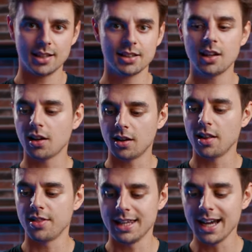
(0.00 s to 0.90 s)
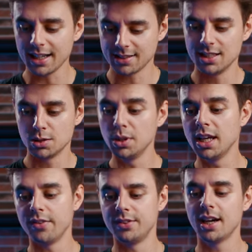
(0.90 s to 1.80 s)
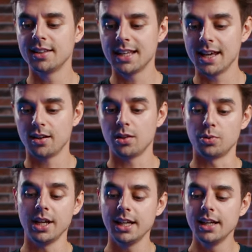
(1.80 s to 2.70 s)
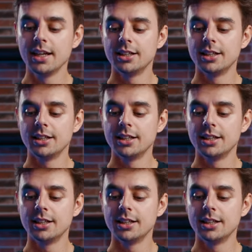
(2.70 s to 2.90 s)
unlock all the axes. We have done that already.